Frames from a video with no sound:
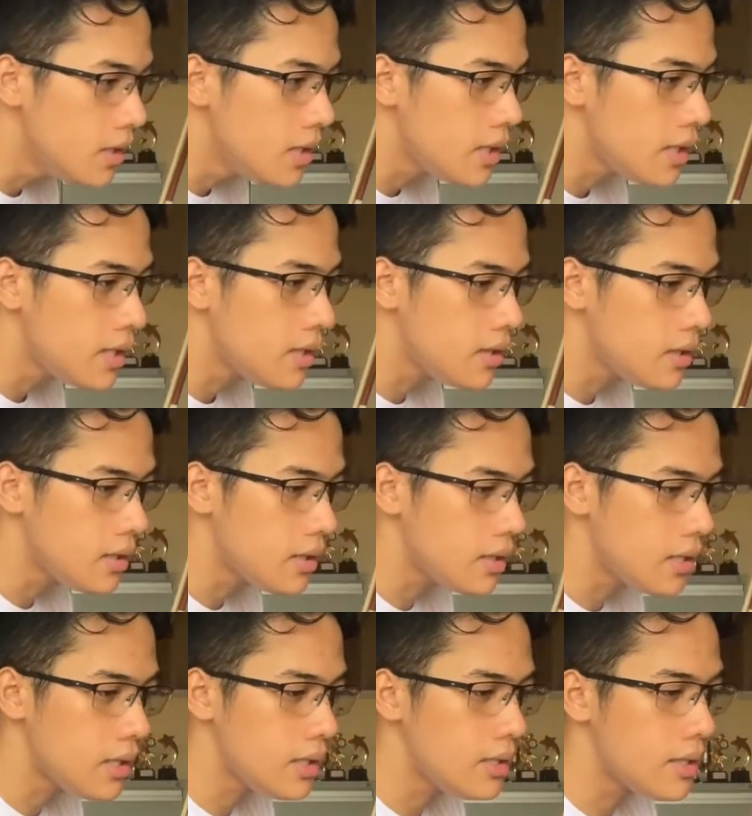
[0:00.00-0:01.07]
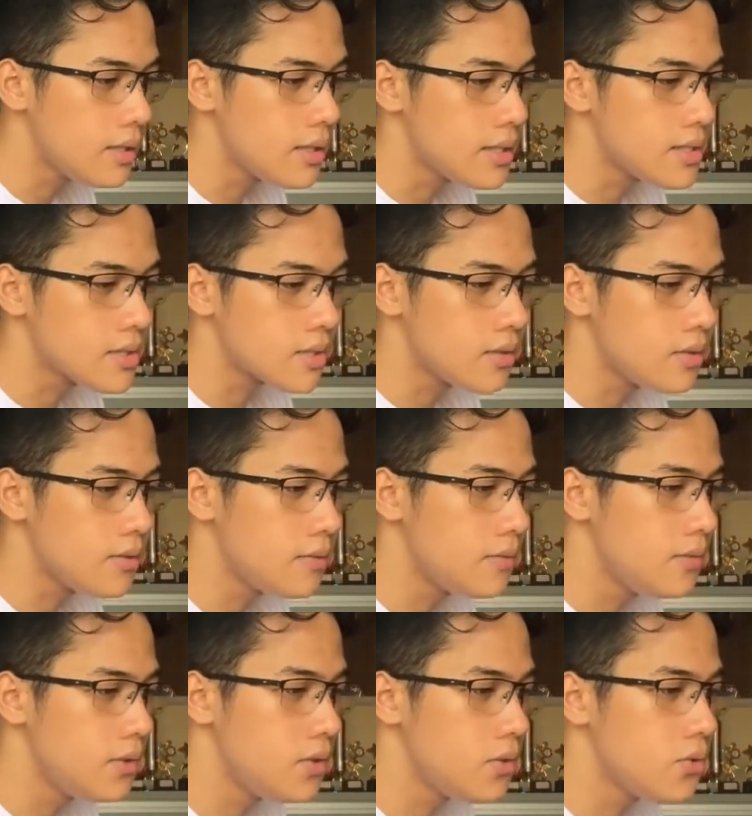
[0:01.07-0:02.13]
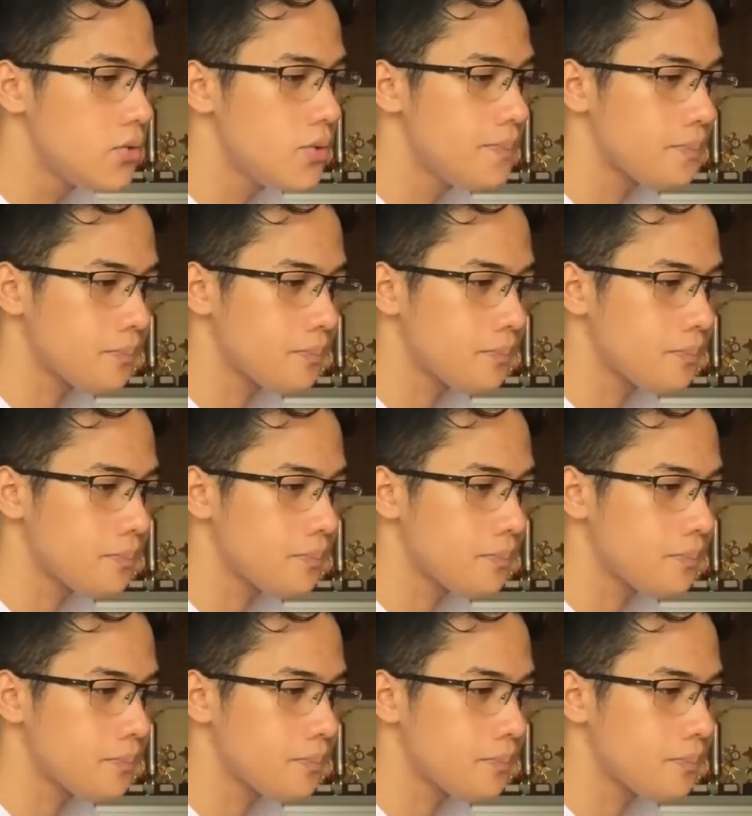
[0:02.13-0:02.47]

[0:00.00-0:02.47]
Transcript: And then let's review.